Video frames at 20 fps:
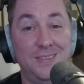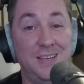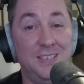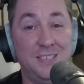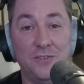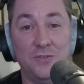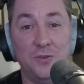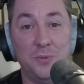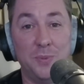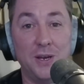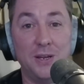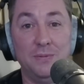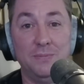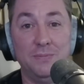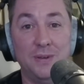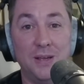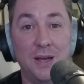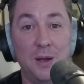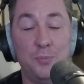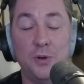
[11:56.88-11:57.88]
Thanks,
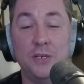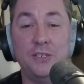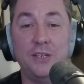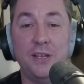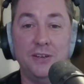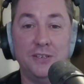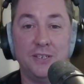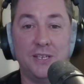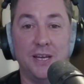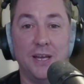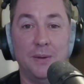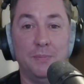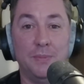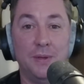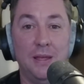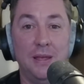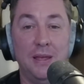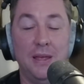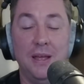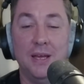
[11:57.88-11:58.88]
everybody. I appreciate your time.